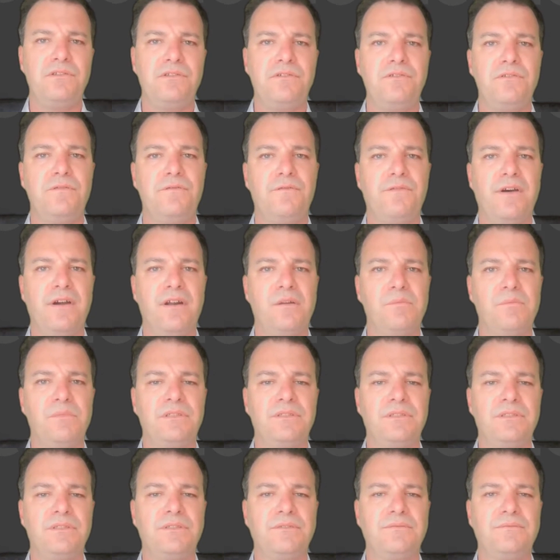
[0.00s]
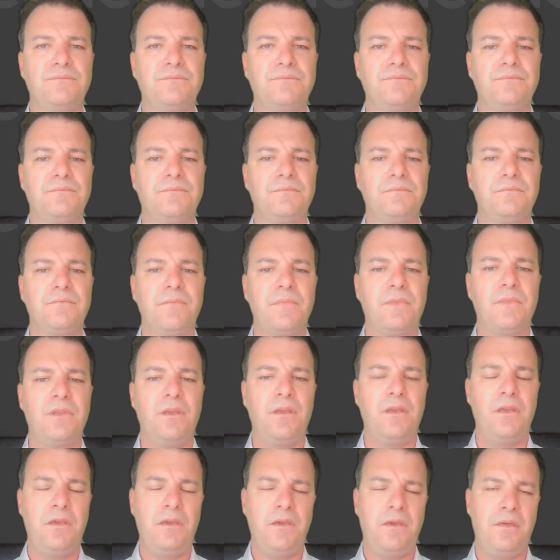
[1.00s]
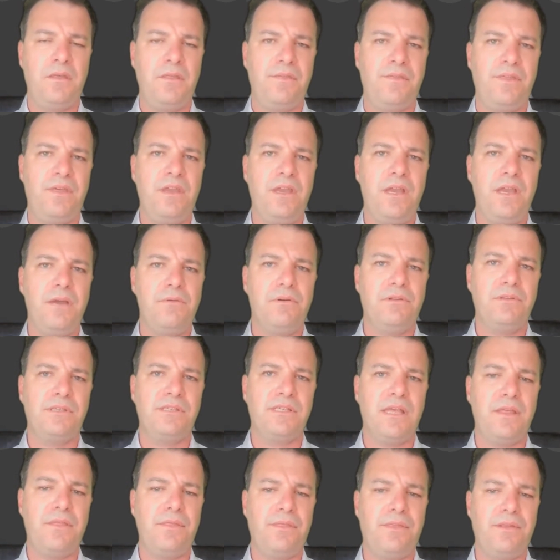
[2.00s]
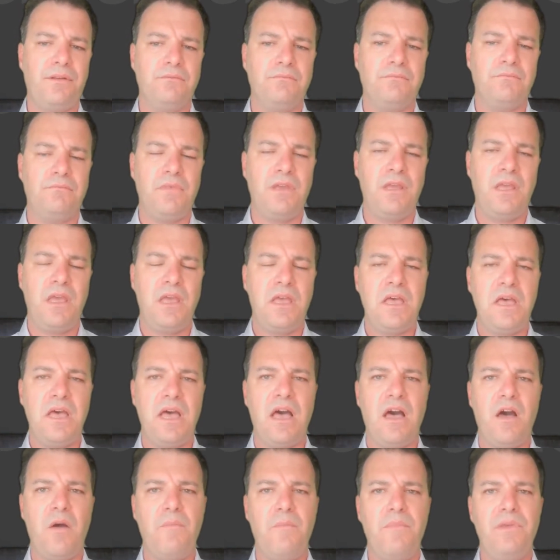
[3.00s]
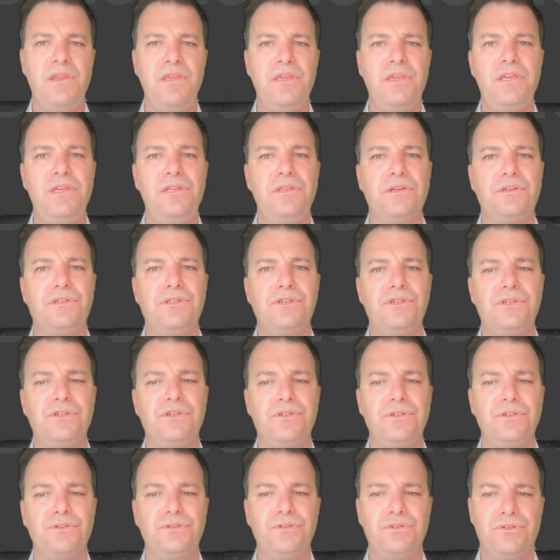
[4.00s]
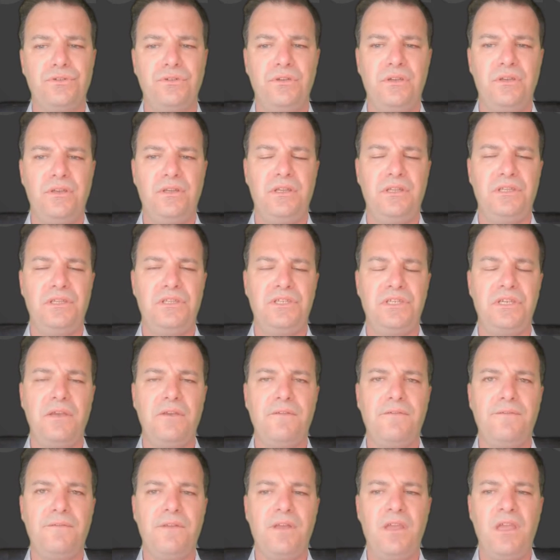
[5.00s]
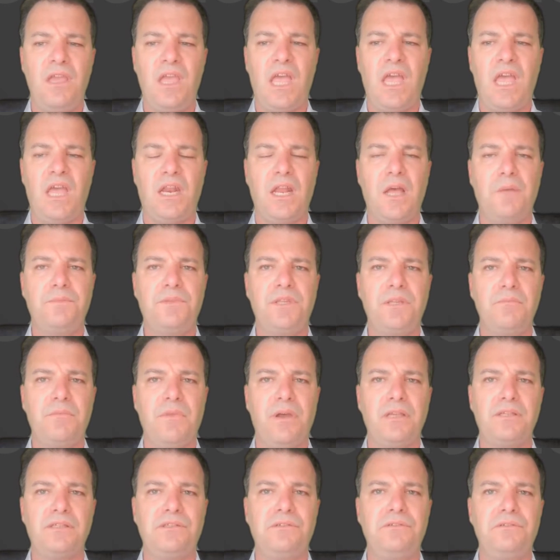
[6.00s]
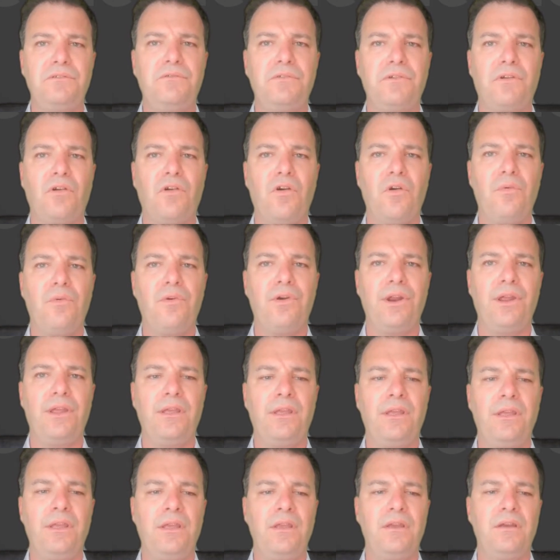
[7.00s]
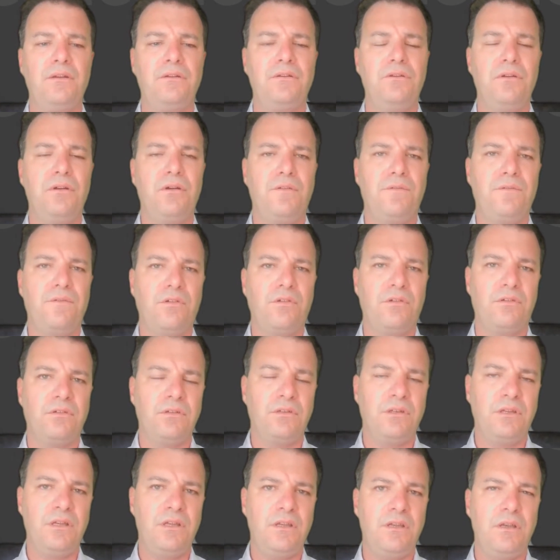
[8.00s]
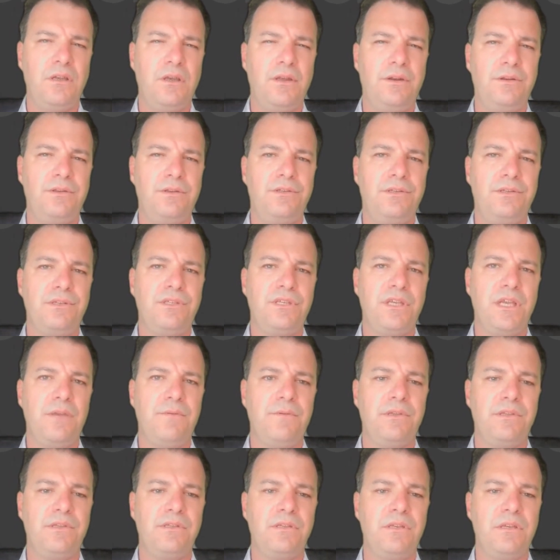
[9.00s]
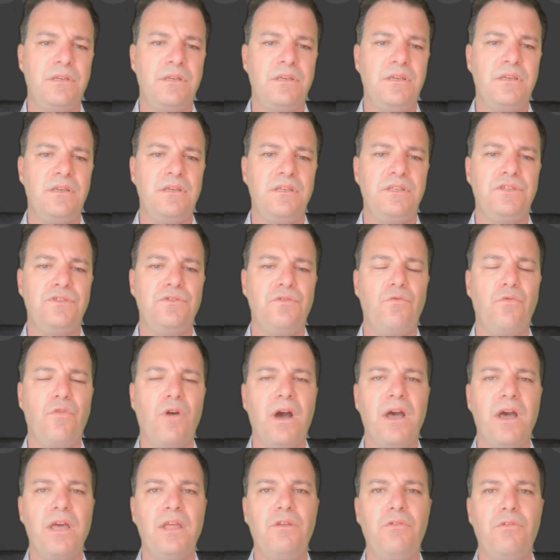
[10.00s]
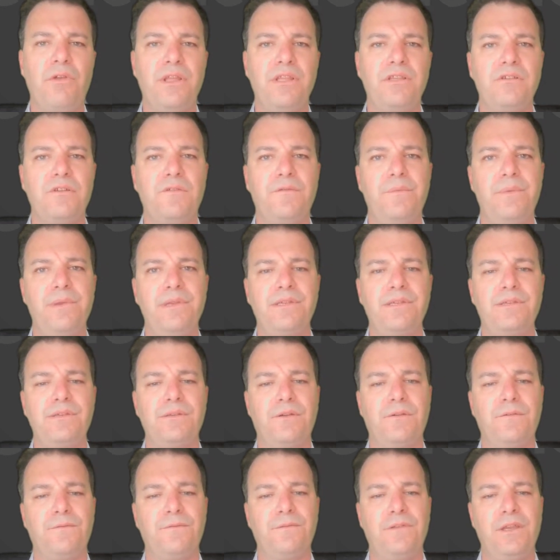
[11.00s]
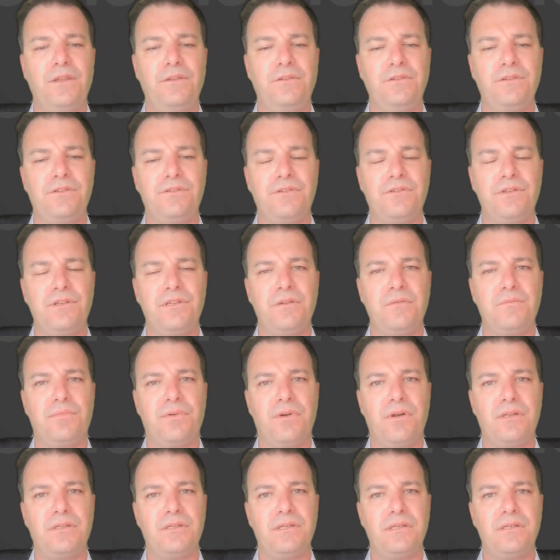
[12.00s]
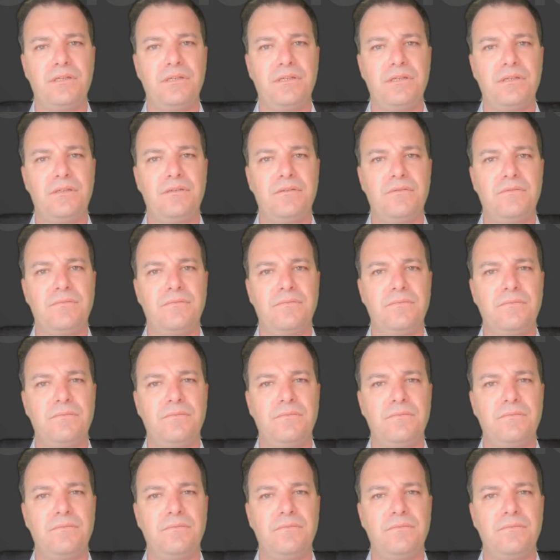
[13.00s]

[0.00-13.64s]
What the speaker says: into the environment. Think about something. How many heat exchangers achieve and optimize heat recovery and therefore energy savings into a wide range of industries and processes?